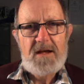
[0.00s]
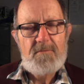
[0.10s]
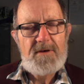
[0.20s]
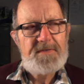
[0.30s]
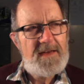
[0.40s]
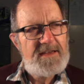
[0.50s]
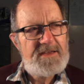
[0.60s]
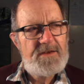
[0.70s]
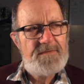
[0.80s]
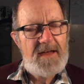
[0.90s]
We
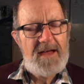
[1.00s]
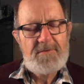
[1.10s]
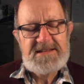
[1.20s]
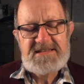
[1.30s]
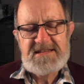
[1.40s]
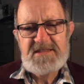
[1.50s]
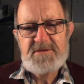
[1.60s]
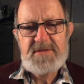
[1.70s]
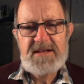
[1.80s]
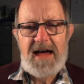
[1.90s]
thank you for how we see
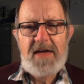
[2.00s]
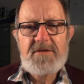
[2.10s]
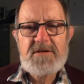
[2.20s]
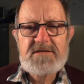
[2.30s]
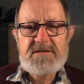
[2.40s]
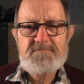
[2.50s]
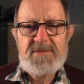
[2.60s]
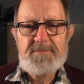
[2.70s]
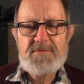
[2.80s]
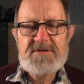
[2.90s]
them in others'
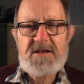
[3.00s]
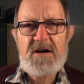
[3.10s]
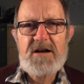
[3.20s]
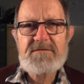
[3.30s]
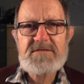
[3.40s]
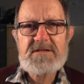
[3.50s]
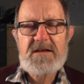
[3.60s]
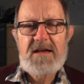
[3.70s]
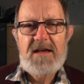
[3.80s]
people's lives,